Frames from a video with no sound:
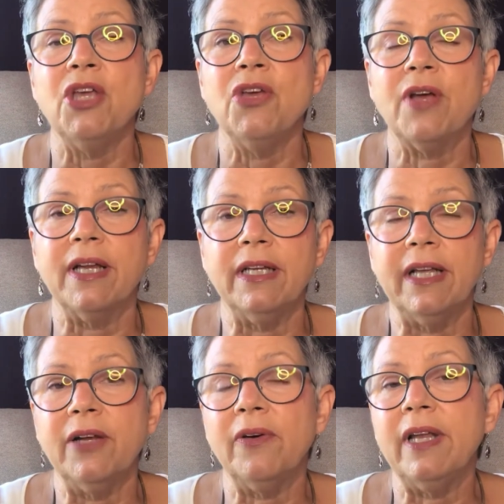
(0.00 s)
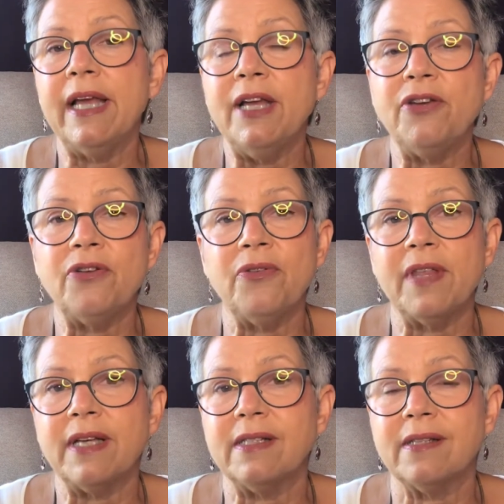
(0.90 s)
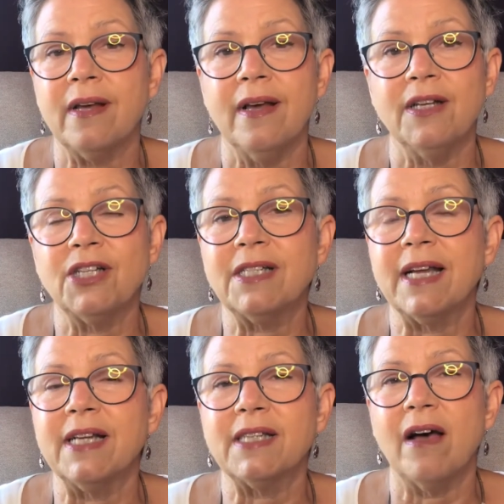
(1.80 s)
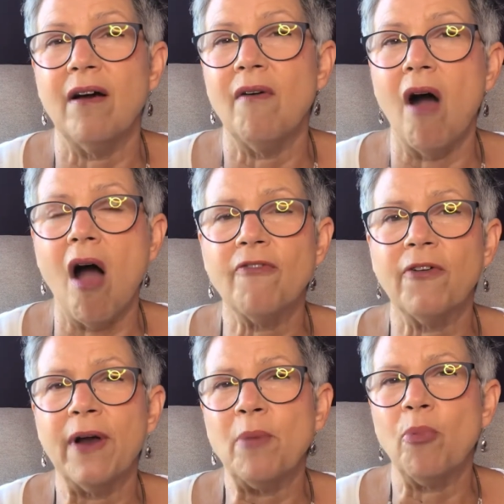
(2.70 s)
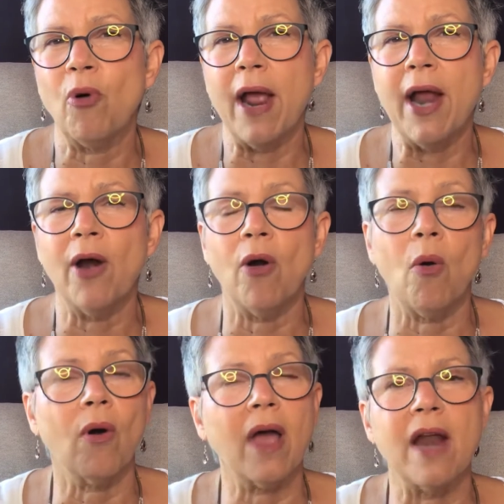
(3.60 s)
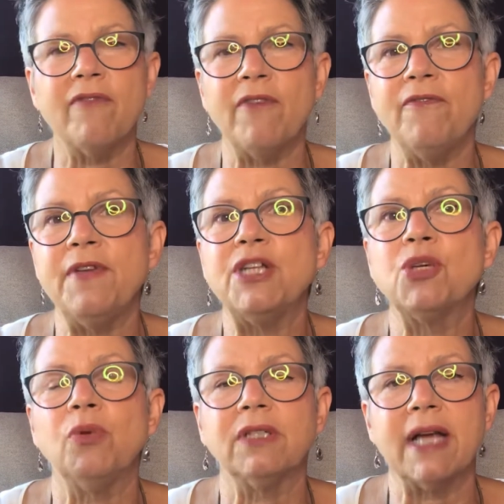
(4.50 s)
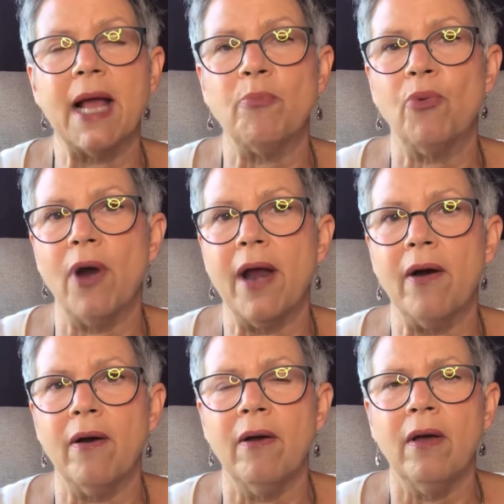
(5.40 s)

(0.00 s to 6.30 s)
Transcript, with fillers: You can literally do this just as a offering prayer or kind of a visual type prayer.